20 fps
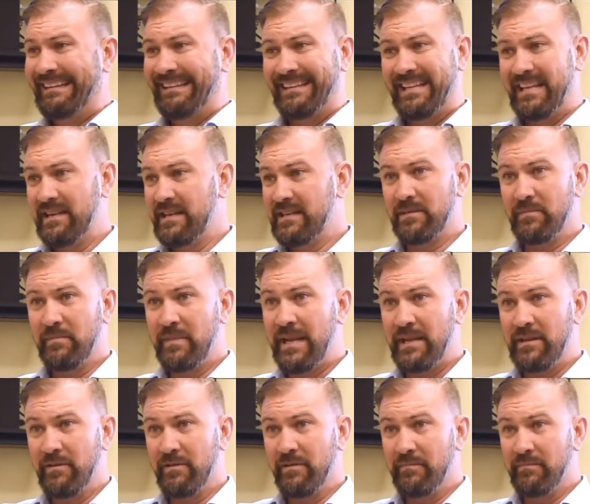That doesn't
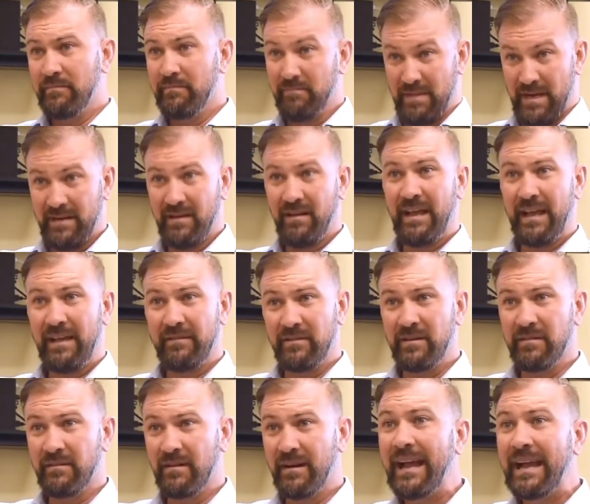mean you might not have
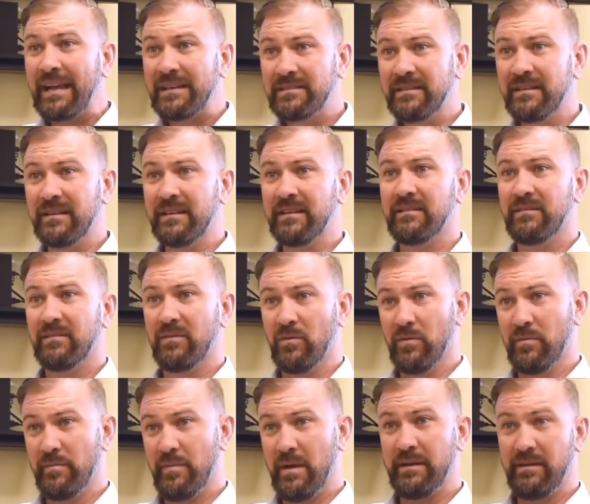another accident
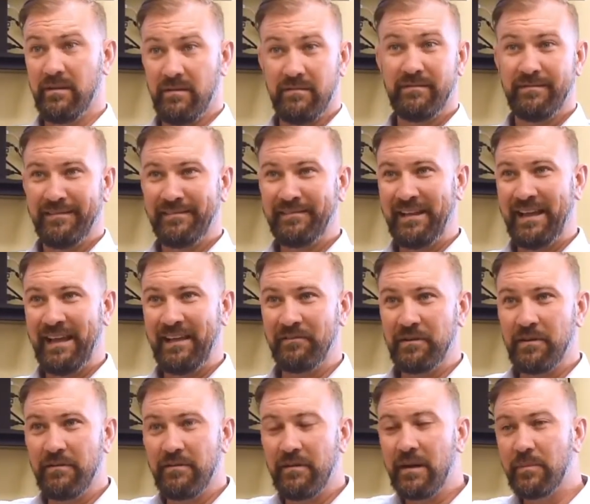or might not have
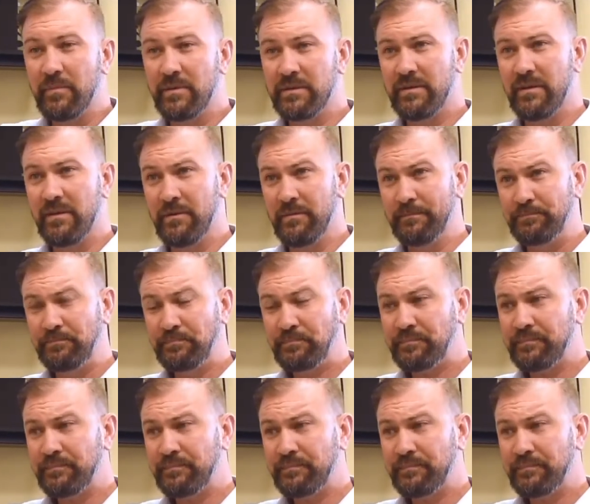another episode